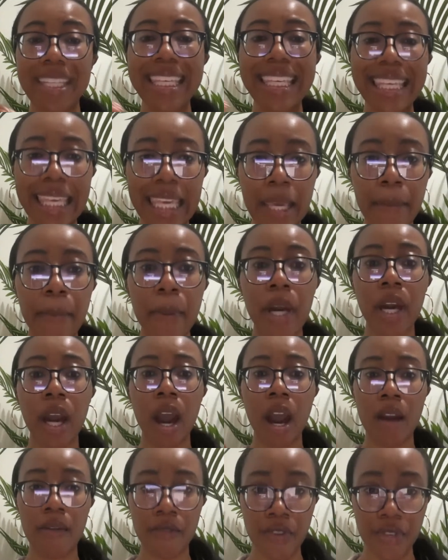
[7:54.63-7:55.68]
keep a
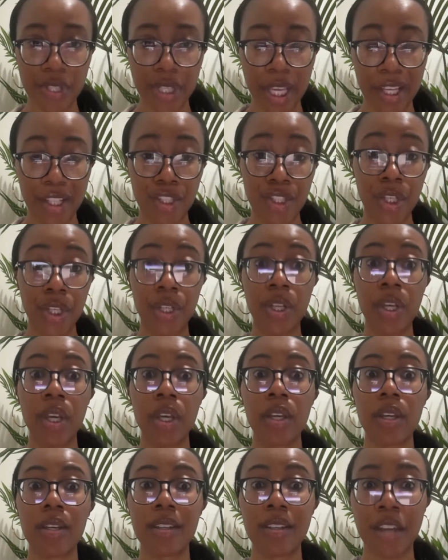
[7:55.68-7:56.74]
conversation
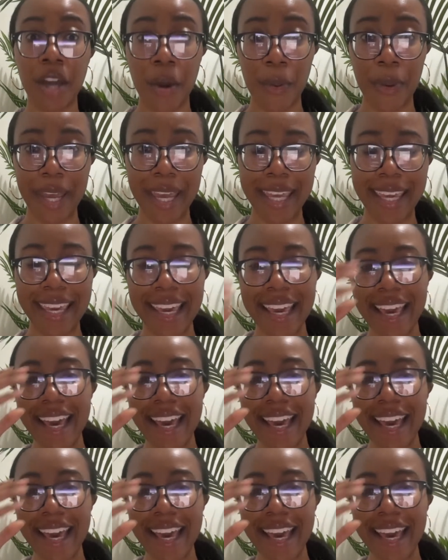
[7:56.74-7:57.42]
going.